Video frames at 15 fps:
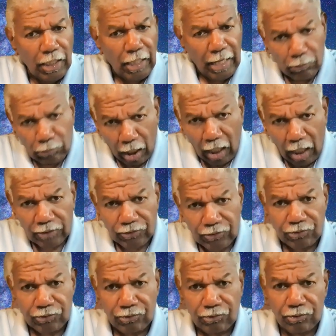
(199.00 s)

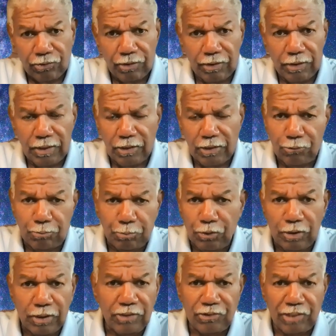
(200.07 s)
Eros is
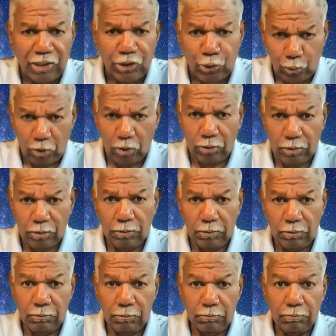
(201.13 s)
purely sexual.
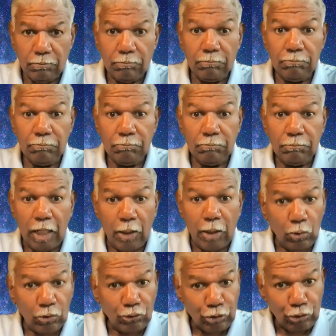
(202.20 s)
I
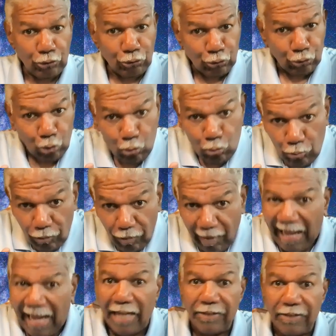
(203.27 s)
want to consume
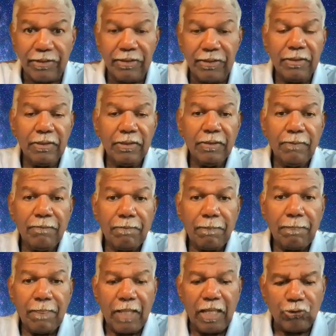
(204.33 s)
that.
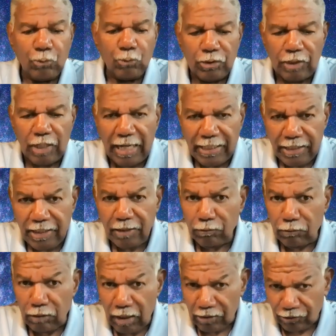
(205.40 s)
That's where the idea
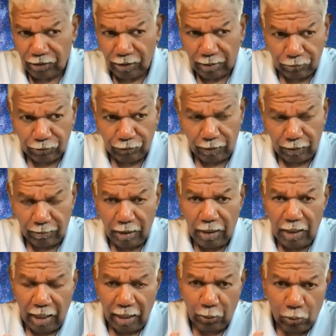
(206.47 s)
of lust comes from.
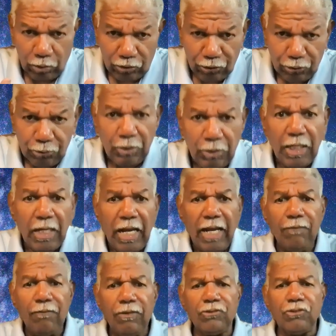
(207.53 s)
I want to
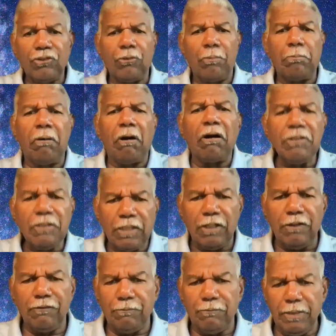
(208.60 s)
have this as a
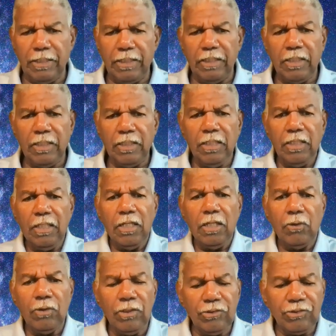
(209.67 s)
part of me.
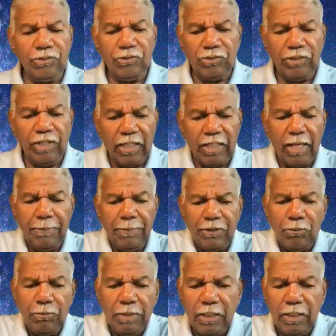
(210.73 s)
Whereas instead,
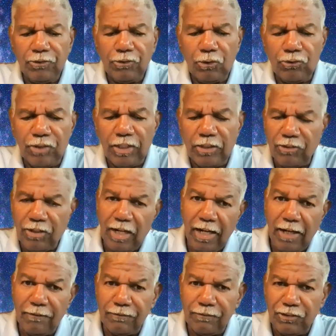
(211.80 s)
epithemia is those things that
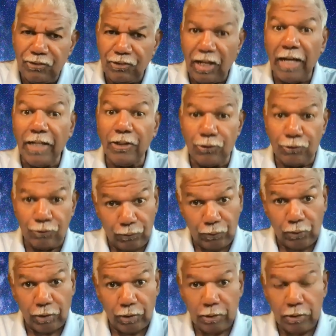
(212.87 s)
I have desires
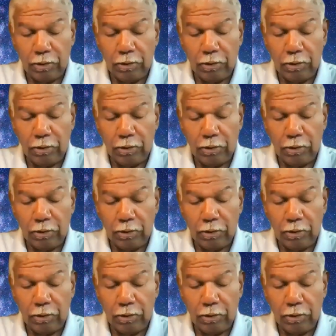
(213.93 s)
for.